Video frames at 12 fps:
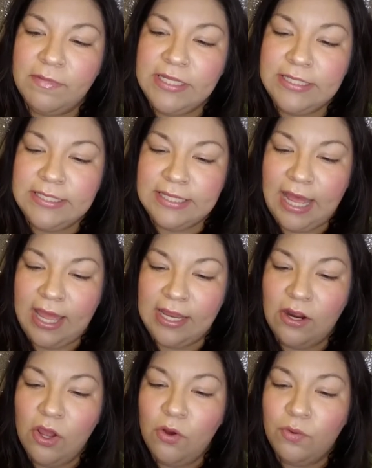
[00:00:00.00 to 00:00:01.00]
Set
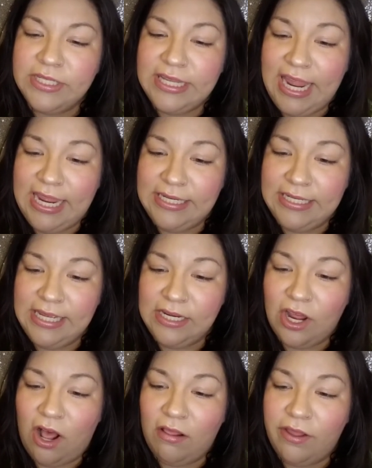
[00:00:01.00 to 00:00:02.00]
was
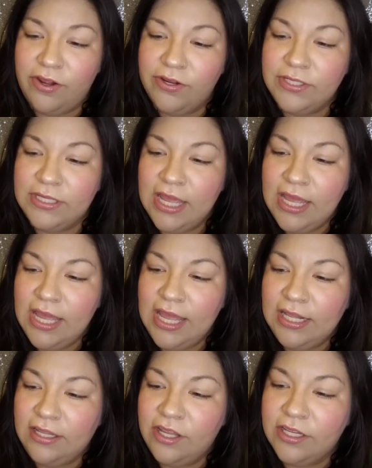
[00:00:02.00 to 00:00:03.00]
$18.
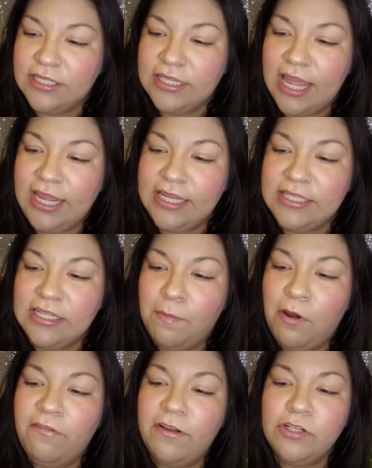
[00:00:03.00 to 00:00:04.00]
It looks like it's the
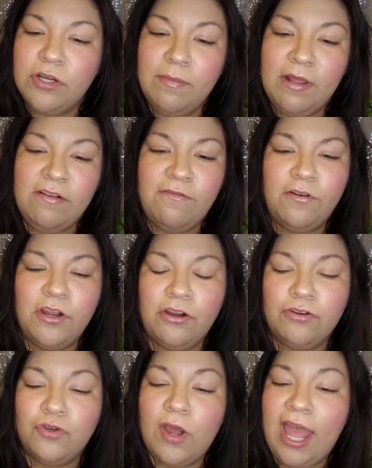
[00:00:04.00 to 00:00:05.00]
perfect treatment for your
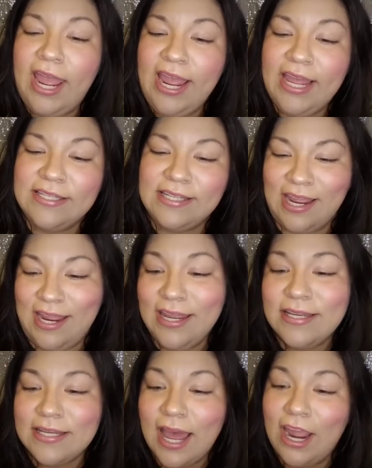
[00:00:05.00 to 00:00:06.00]
dry hands
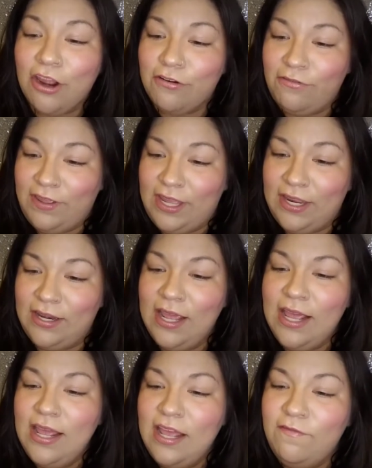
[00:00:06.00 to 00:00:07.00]
and tired feet.
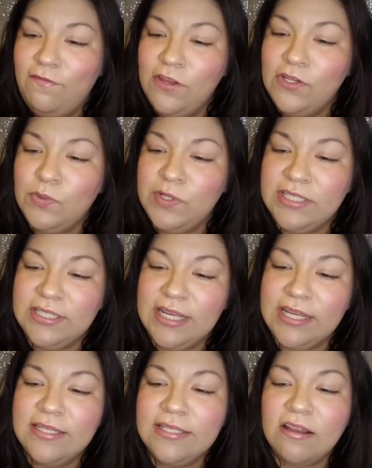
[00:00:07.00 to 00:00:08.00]
Infused with
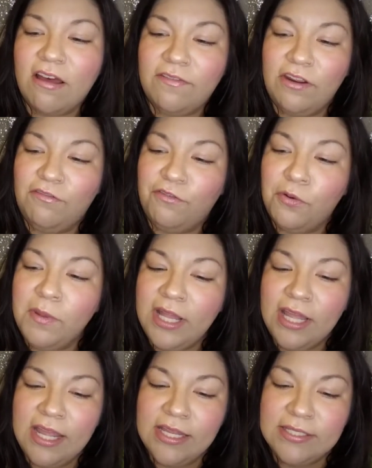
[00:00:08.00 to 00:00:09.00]
skin softening
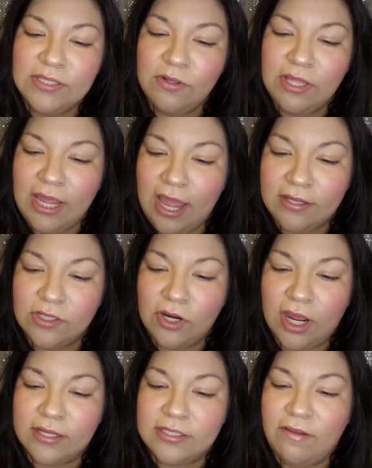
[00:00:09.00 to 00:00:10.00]
formula and soothing
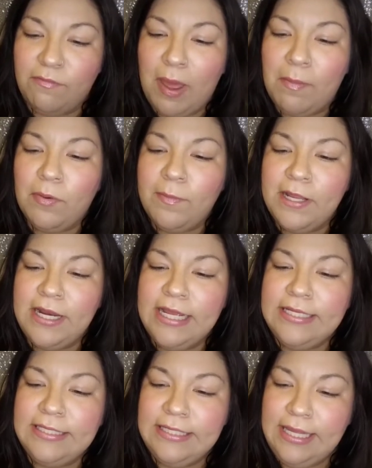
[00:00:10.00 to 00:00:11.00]
extracts of peppermint
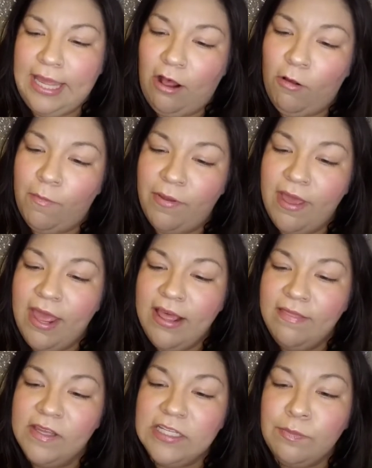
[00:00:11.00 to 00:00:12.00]
and sea kelp.
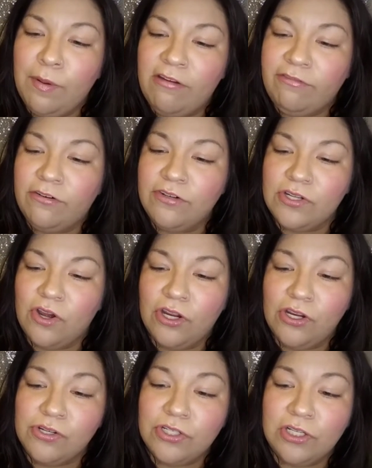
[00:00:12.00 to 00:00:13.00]
These buffers are
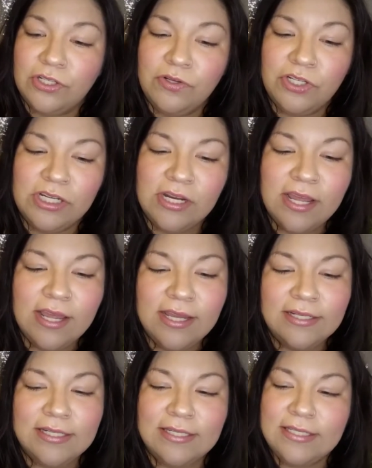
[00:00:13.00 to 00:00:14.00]
your solution
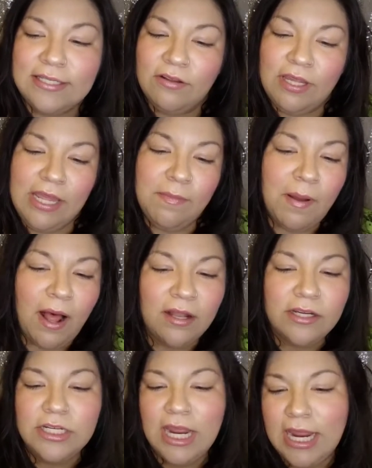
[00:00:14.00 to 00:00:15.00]
to silky
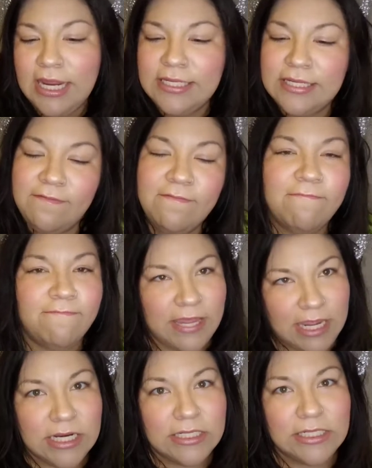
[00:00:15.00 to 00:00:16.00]
polished hands and
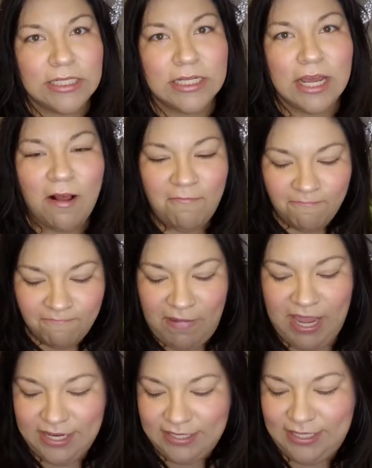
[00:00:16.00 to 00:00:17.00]
feet.
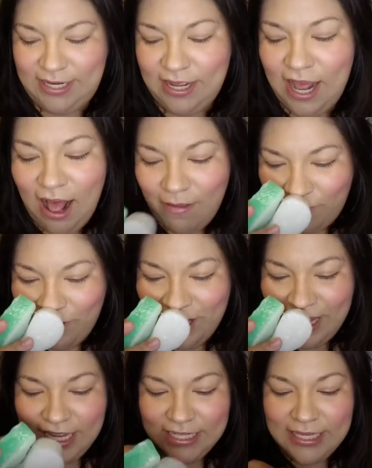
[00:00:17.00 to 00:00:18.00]
Fancy. I'm
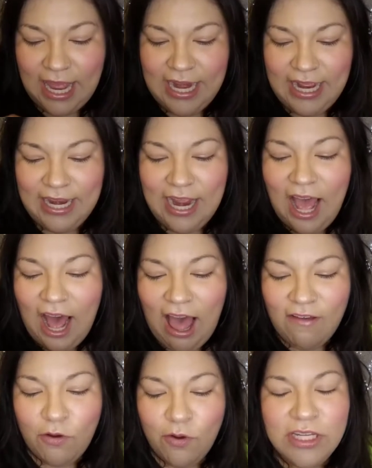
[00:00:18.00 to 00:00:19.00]
really excited.
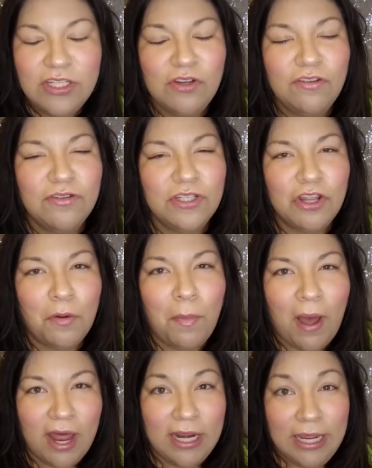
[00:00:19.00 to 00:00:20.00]
I've always used their
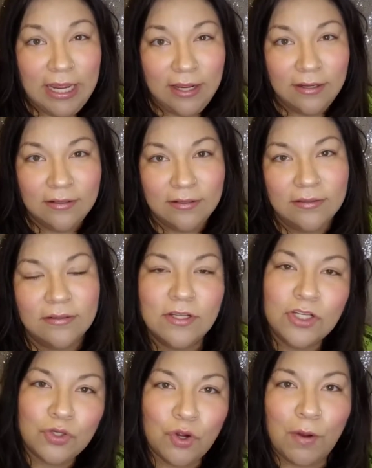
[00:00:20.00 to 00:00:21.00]
body
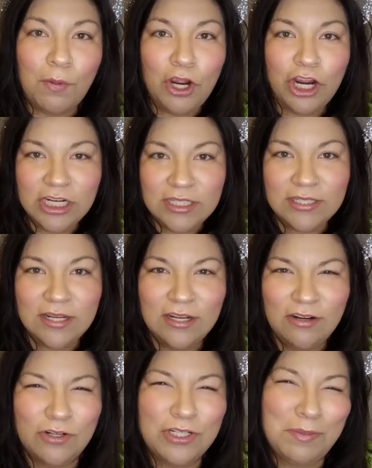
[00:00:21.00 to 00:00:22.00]
scrubbers
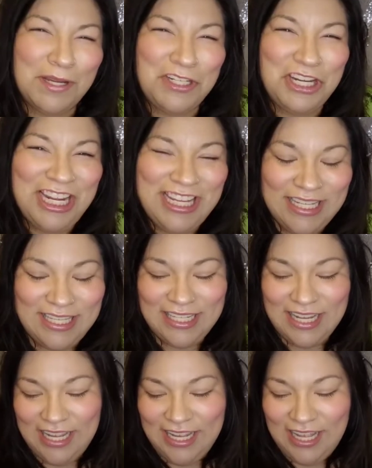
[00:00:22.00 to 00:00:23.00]
or sponges.
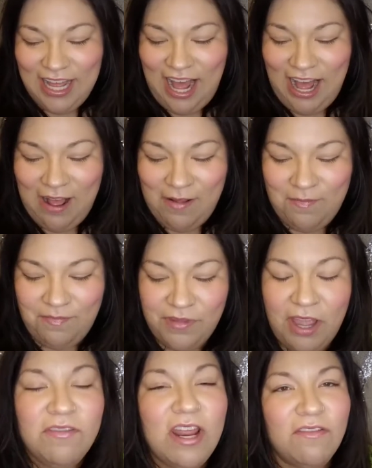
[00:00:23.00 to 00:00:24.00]

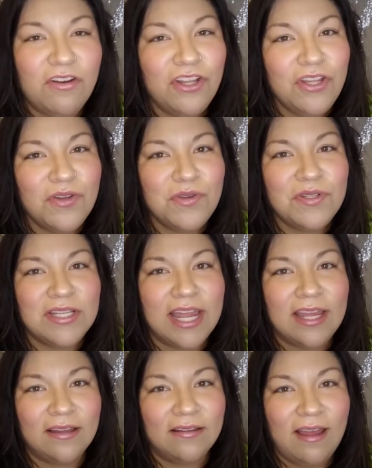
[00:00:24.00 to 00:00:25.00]
I've never used
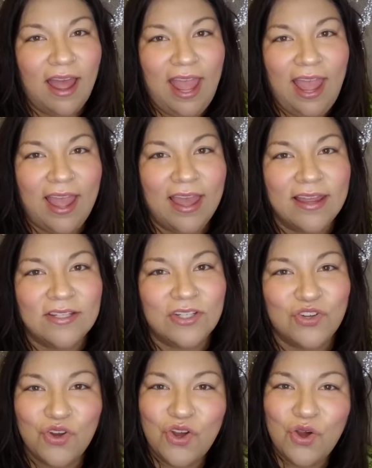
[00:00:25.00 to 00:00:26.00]
like a hand
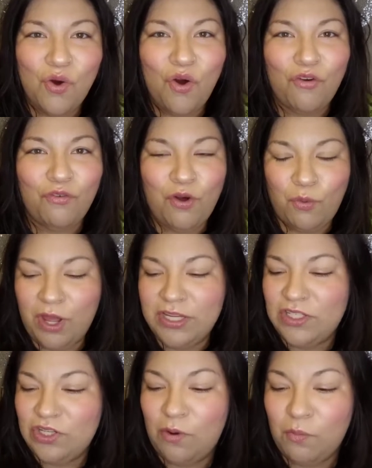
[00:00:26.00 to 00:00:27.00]
or foot one,
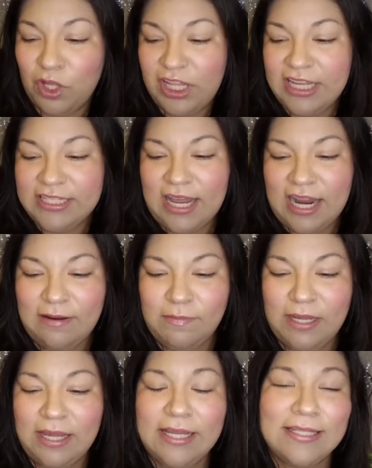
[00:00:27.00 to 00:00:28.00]
so I'm really excited
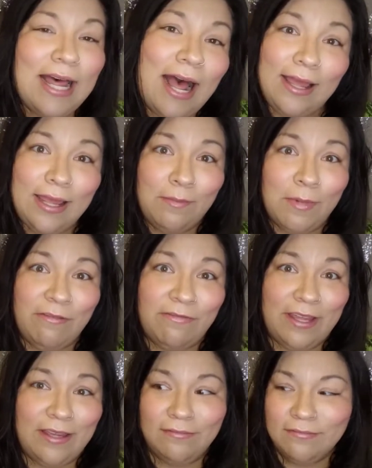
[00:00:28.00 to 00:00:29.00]
because I hate my
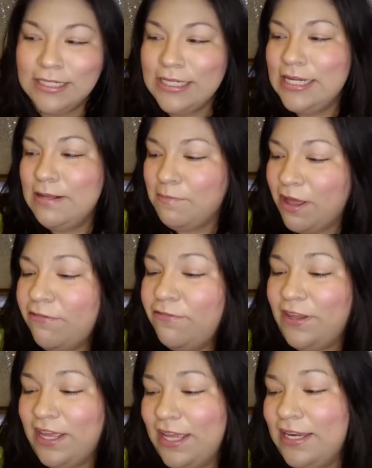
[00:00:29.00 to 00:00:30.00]
feet. My
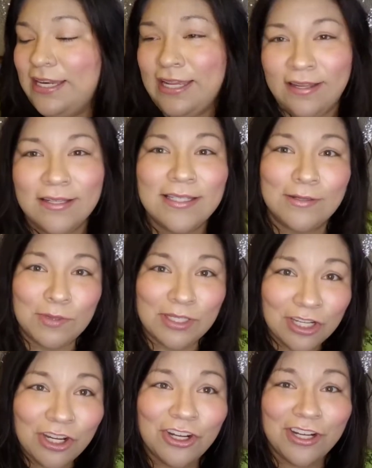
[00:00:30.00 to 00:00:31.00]
feet need some
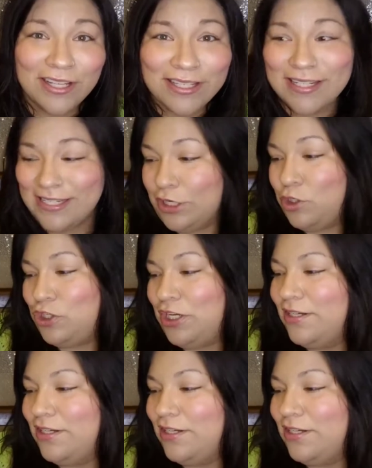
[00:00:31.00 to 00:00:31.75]
serious attention.